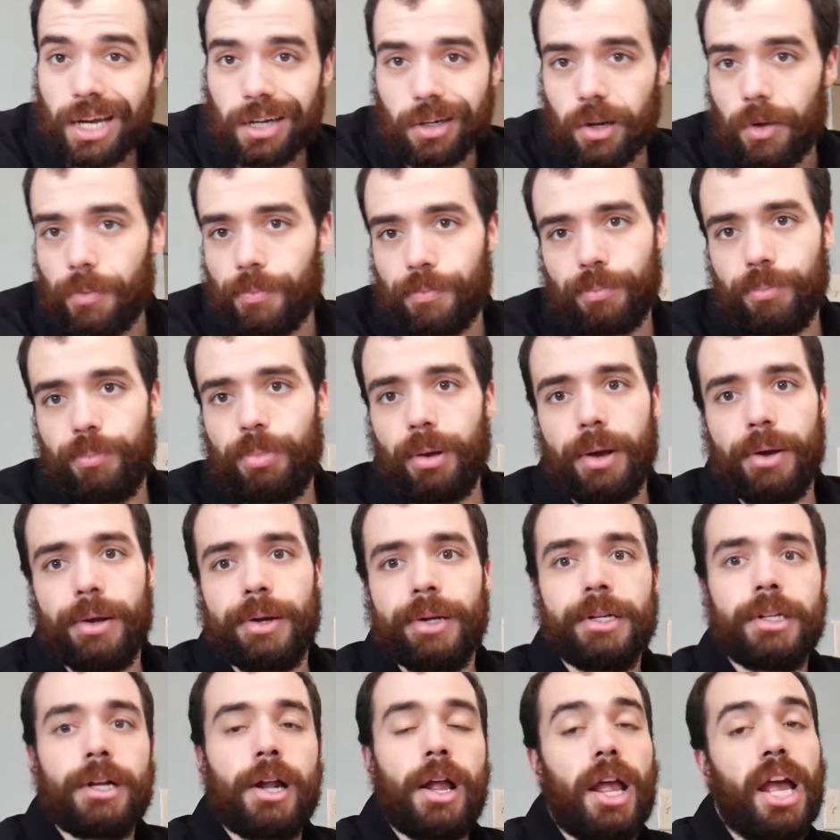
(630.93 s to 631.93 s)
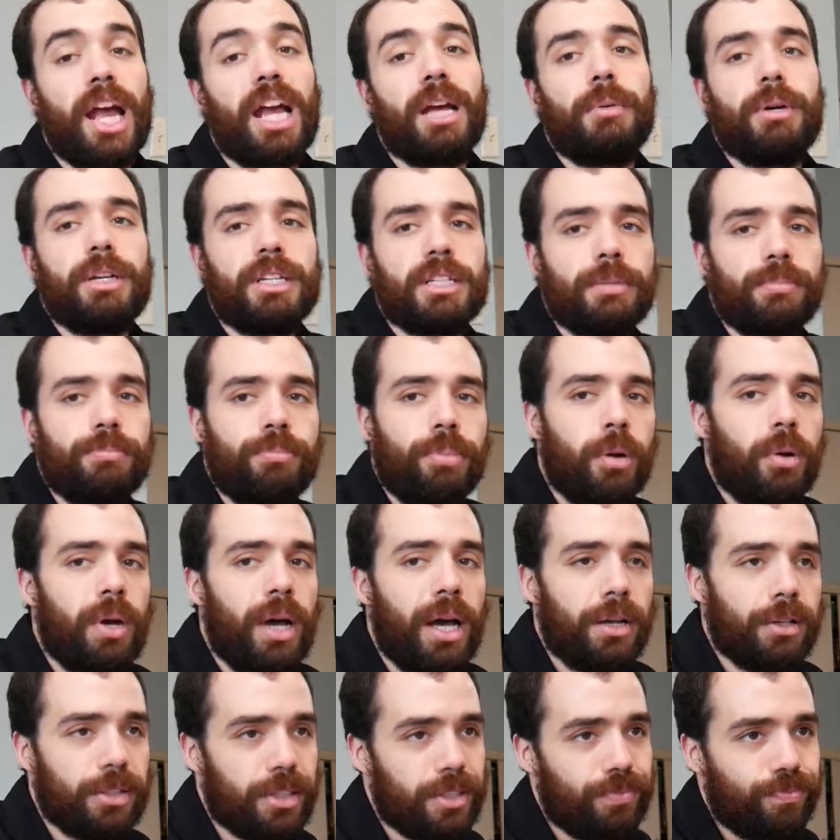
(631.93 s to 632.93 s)
I don't know. But anyways,
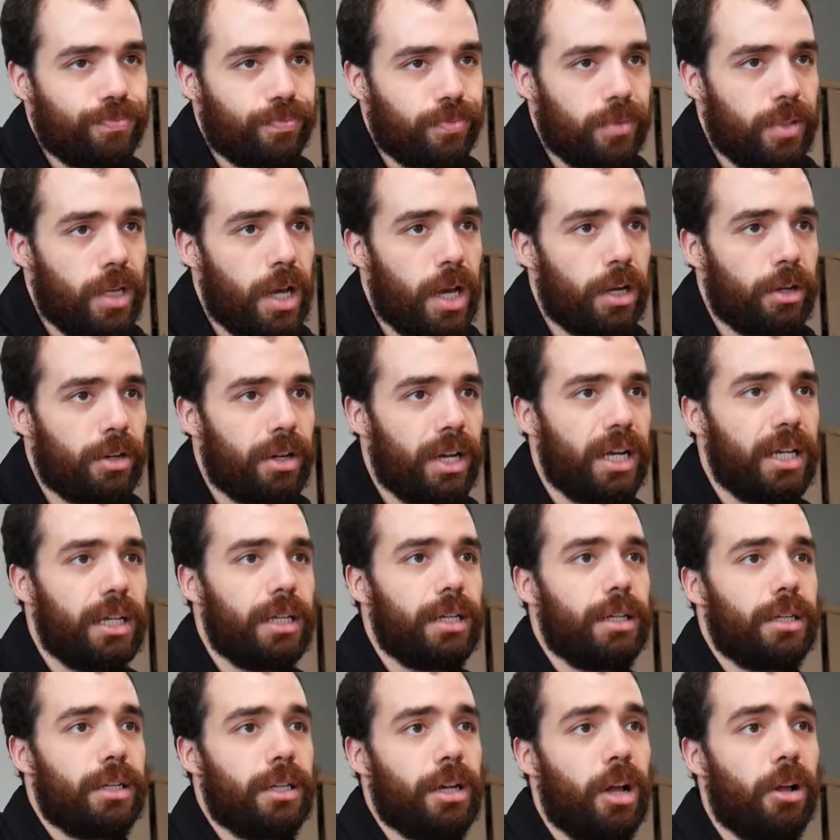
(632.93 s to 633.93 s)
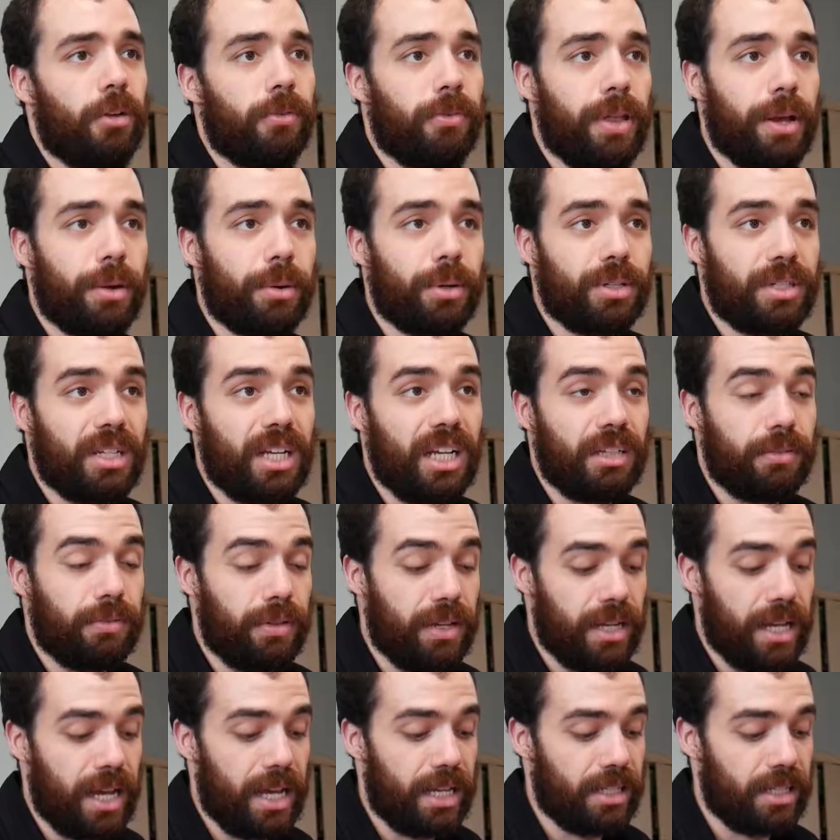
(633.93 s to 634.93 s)
Boathouse, not great. Cauliflower
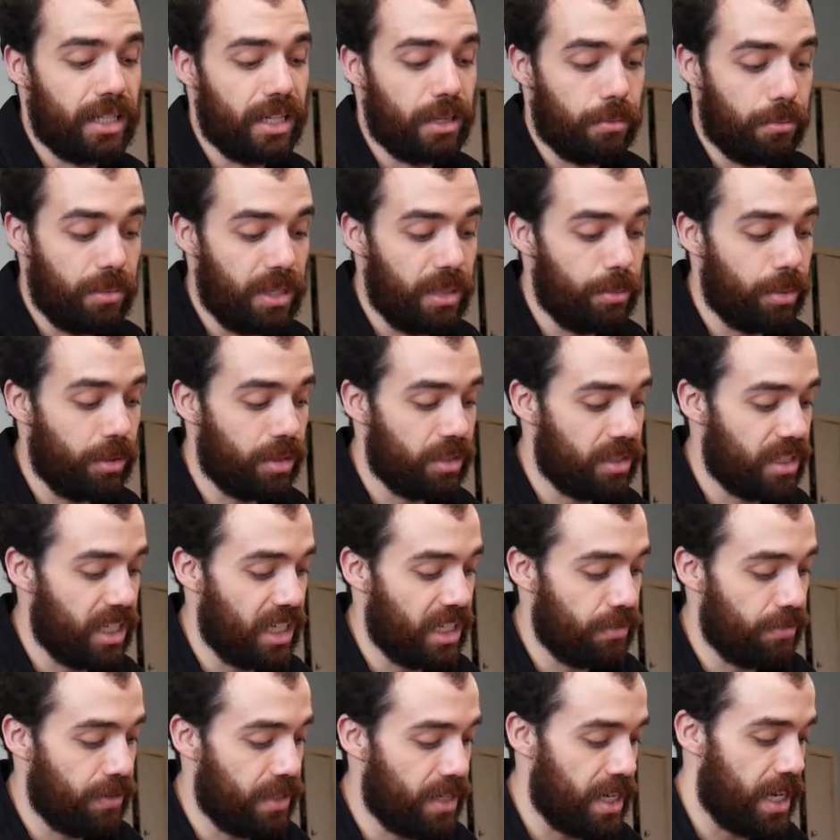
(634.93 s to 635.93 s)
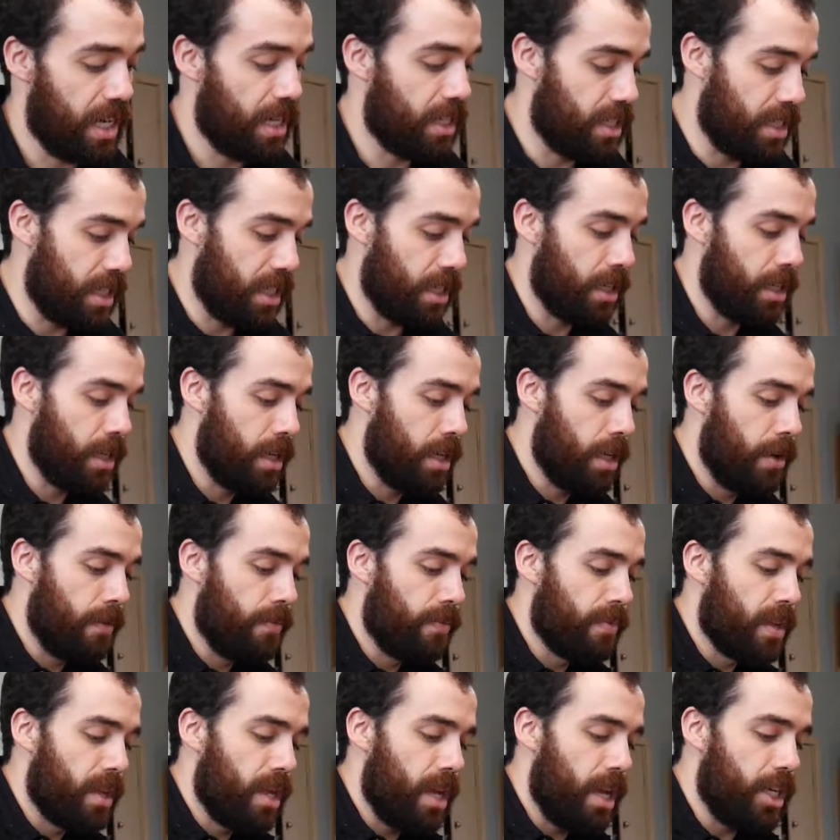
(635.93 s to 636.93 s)
tastes fantastic. Meatballs taste fantastic.
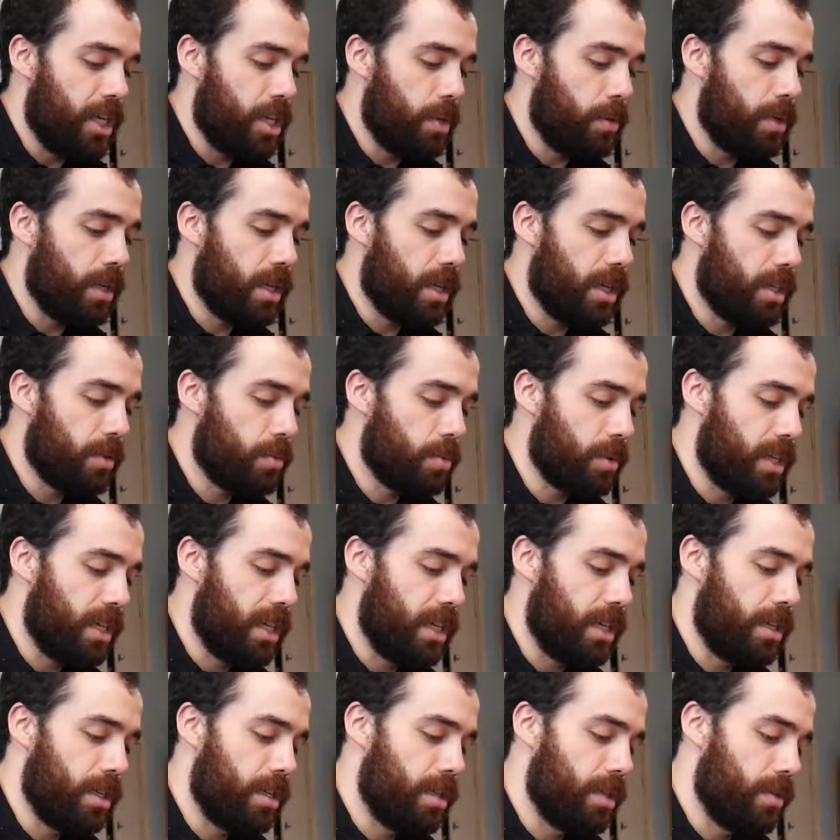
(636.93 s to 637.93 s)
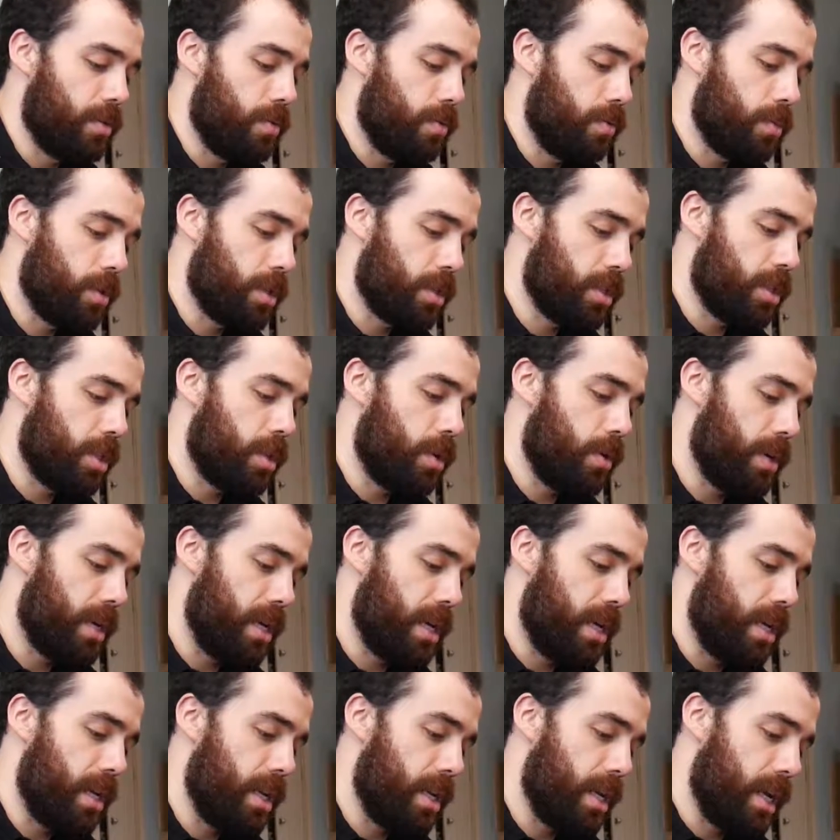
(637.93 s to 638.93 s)
And you know what? Because we're here, we're gonna
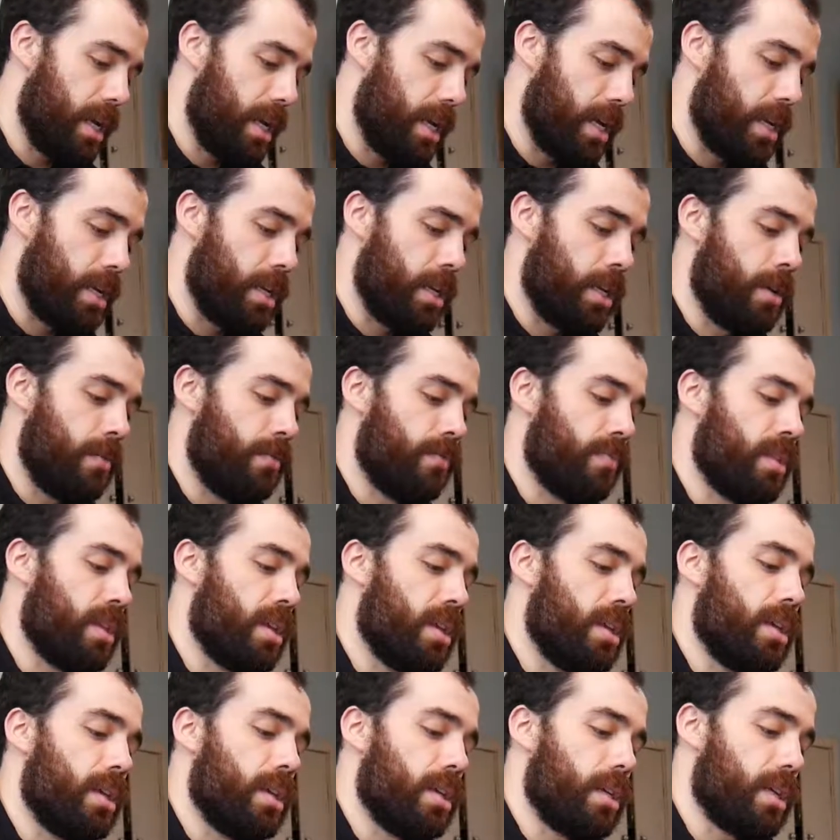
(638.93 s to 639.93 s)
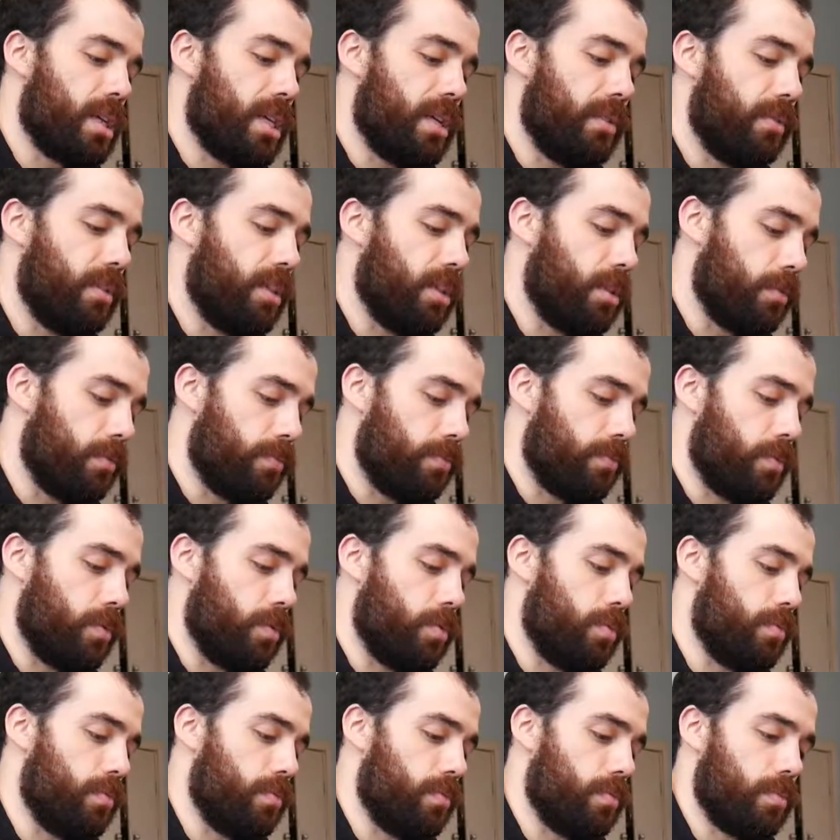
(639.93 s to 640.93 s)
go ahead and give a little
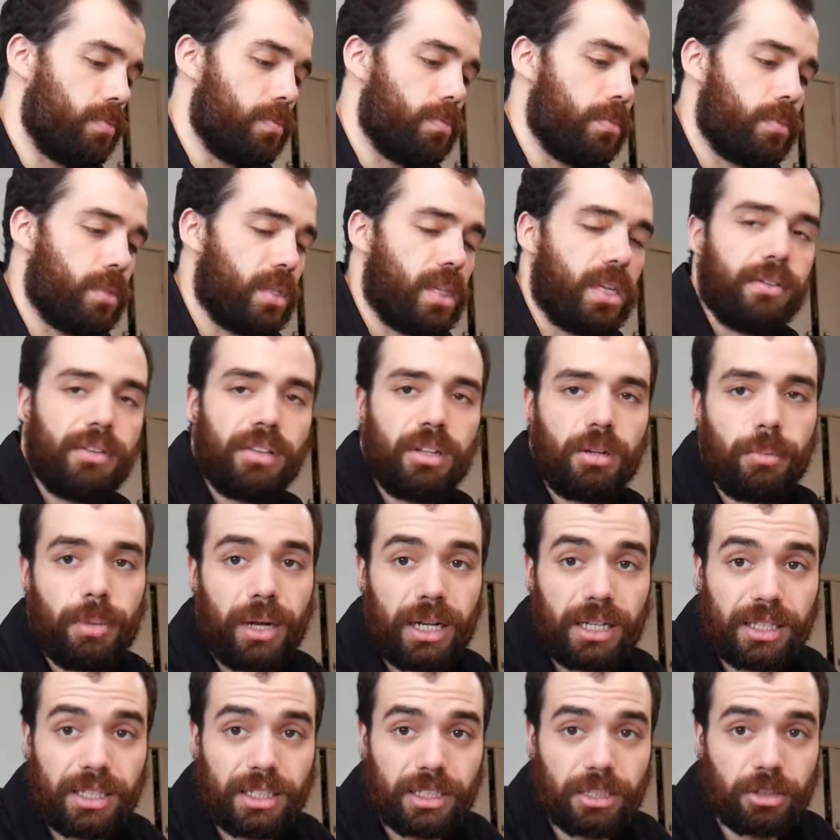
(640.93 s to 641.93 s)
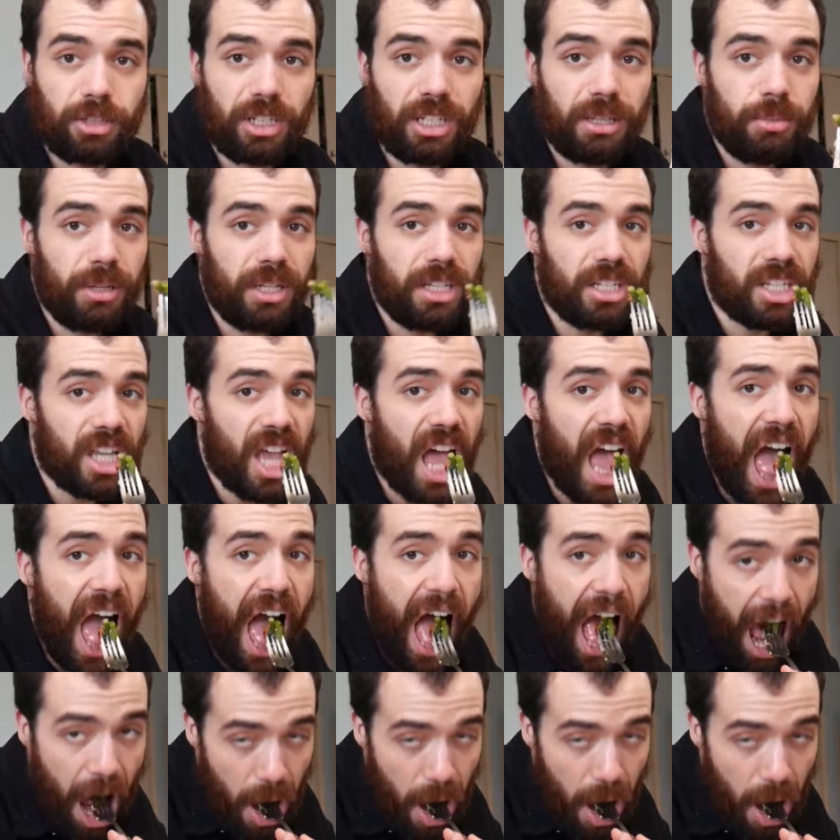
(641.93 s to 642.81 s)
bite to these green beans.